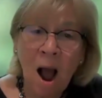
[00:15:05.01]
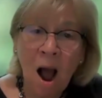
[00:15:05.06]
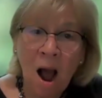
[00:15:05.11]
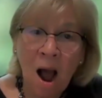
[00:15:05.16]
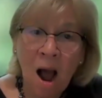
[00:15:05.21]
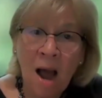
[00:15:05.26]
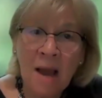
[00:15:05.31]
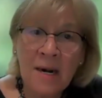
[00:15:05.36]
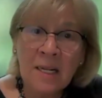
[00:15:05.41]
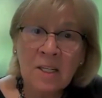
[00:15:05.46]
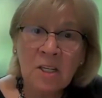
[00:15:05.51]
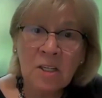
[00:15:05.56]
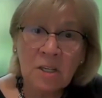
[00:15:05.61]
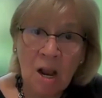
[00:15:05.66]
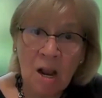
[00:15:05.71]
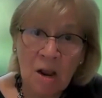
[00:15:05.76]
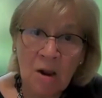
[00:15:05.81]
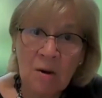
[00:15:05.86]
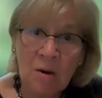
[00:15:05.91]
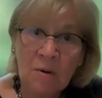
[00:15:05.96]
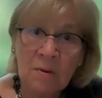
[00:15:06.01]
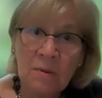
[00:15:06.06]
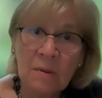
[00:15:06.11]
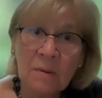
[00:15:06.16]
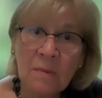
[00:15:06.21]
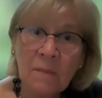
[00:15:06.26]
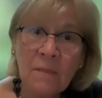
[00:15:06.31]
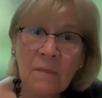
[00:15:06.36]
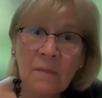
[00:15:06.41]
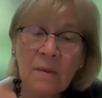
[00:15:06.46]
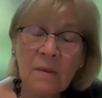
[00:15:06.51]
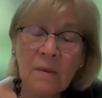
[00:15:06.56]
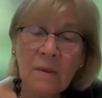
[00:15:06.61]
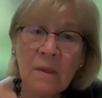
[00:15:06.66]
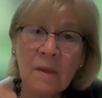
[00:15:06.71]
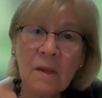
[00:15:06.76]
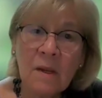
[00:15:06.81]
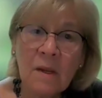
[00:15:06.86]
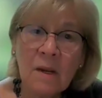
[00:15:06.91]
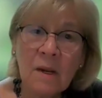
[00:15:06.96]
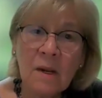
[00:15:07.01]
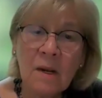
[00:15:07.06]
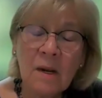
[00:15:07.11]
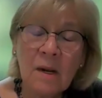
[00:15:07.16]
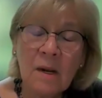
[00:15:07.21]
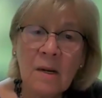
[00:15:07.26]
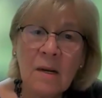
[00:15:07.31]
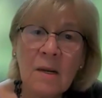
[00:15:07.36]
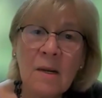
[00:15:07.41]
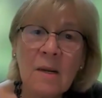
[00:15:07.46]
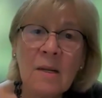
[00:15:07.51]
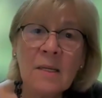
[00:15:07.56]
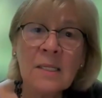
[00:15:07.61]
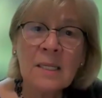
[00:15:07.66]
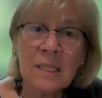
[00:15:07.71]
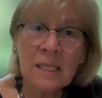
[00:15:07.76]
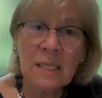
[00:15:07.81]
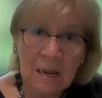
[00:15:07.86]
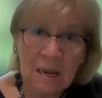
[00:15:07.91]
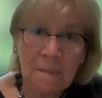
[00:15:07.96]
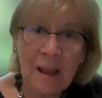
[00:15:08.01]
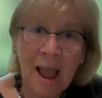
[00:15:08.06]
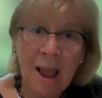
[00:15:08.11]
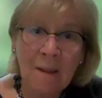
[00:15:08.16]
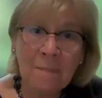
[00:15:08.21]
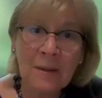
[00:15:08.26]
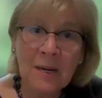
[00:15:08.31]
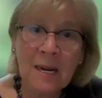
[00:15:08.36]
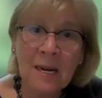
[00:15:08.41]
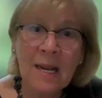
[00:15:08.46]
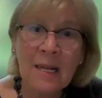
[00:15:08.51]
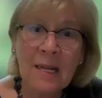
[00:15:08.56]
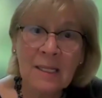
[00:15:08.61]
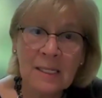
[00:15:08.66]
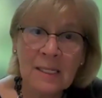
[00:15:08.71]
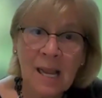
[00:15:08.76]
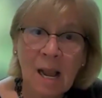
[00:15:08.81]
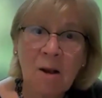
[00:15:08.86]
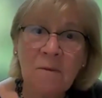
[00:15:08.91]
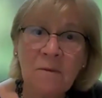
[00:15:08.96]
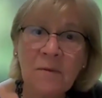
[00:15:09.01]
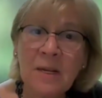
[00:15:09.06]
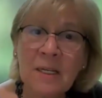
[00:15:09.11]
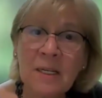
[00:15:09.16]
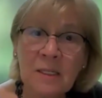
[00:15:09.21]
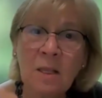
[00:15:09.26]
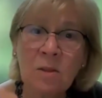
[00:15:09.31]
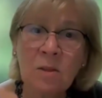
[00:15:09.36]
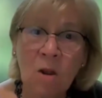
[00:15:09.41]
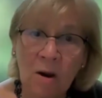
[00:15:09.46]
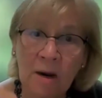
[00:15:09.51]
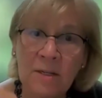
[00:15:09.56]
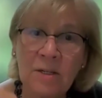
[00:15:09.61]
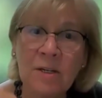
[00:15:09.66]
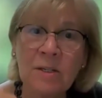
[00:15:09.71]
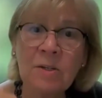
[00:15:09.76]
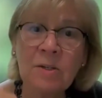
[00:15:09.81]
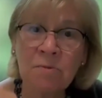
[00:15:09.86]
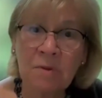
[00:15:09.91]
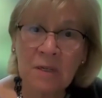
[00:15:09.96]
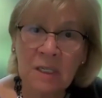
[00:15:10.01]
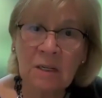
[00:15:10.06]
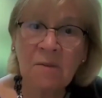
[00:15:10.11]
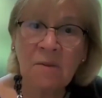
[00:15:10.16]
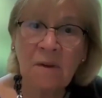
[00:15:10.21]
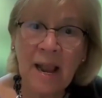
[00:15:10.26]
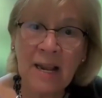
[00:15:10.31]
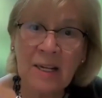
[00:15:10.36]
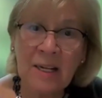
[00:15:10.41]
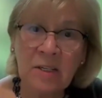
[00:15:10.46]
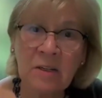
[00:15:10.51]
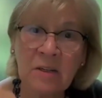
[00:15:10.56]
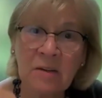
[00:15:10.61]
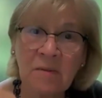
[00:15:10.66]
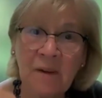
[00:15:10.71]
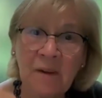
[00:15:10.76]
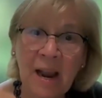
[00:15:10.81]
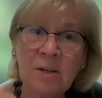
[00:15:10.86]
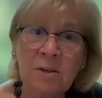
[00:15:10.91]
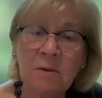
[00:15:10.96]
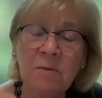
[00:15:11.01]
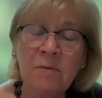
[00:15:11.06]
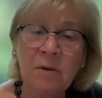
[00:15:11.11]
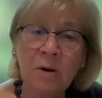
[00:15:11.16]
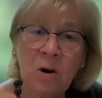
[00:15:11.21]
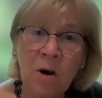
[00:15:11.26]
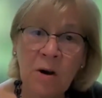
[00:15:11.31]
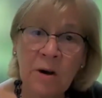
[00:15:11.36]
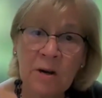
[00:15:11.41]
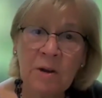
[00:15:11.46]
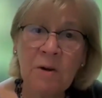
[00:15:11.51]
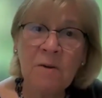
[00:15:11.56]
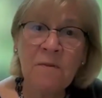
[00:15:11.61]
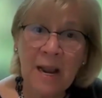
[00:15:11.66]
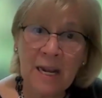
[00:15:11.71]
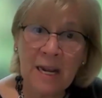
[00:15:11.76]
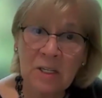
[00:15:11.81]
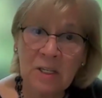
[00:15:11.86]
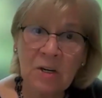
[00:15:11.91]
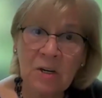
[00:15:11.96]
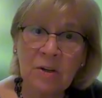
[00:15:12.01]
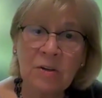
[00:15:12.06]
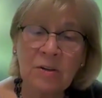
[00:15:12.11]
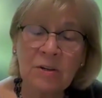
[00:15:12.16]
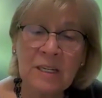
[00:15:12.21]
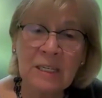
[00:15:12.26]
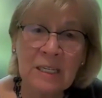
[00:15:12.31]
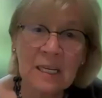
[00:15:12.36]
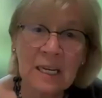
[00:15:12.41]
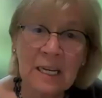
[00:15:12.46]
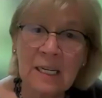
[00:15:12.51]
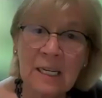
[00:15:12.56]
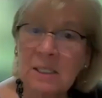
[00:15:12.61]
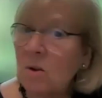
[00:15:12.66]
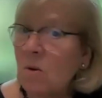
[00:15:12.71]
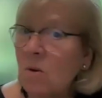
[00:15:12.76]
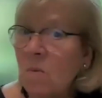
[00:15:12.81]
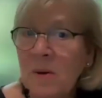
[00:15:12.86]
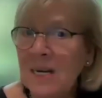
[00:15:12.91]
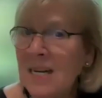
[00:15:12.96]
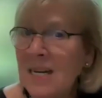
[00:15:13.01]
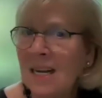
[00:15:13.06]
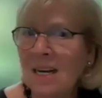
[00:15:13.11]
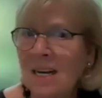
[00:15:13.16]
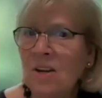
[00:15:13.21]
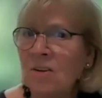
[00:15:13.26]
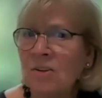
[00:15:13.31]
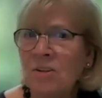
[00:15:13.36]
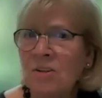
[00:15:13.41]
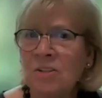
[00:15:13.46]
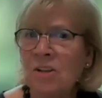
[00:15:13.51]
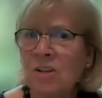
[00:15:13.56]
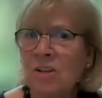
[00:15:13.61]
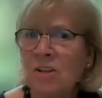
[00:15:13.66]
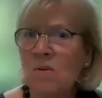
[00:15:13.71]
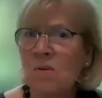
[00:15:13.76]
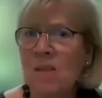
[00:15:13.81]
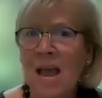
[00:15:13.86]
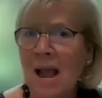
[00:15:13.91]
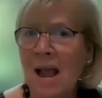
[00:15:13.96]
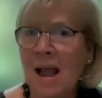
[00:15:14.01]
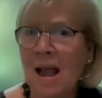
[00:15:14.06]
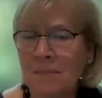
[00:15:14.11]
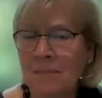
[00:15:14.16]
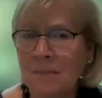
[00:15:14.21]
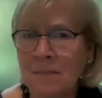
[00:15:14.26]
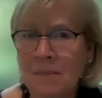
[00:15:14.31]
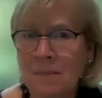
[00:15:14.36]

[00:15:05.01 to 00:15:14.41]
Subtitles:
On its own, sleep apnea itself is the largest risk factor for cardiovascular disease. We didn't used to know that.